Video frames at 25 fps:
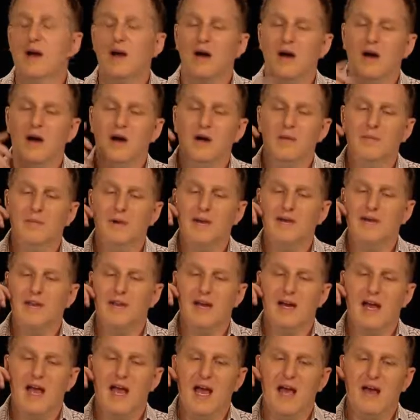Um, and
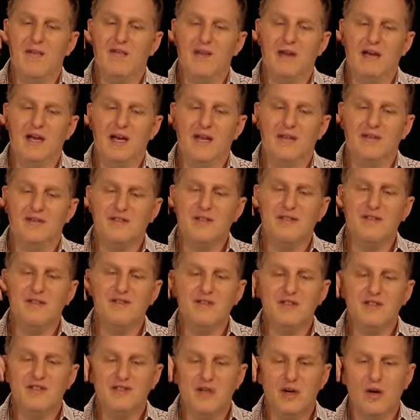then I have a, a
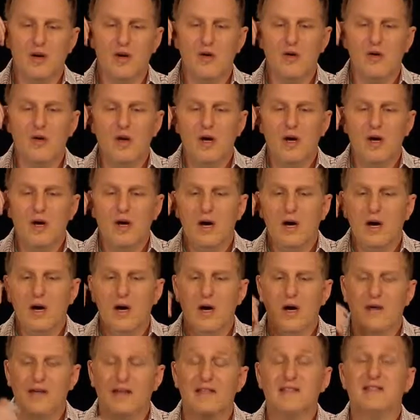TV show
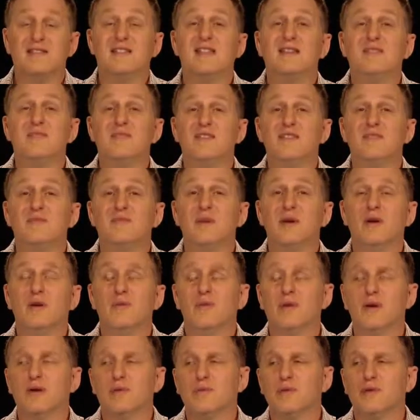uh, that Steven
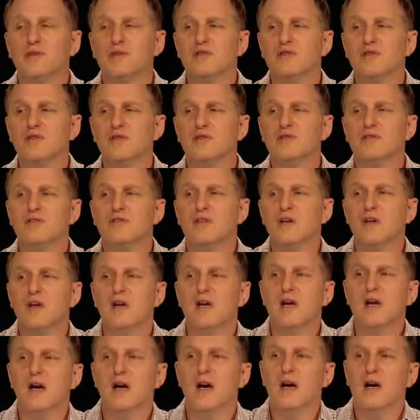Spielberg produced
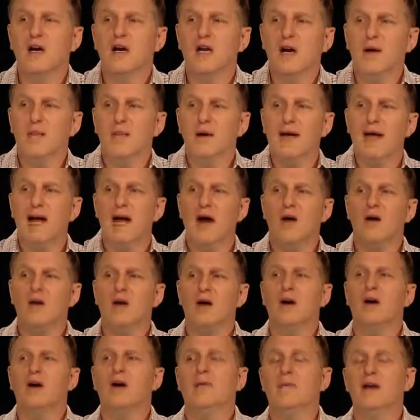uh, coming out
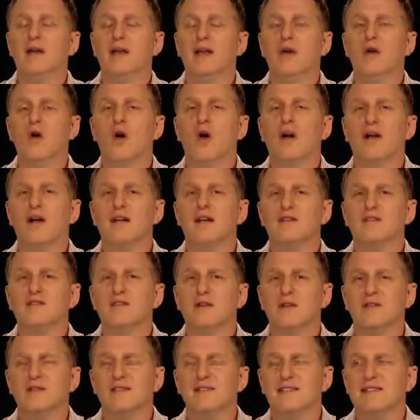um, in August
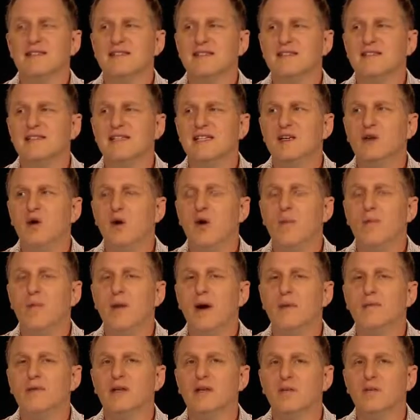on TNT called
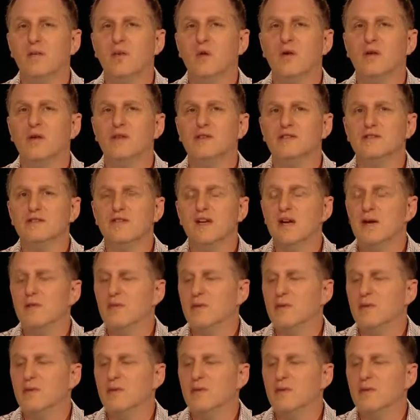Public Morals.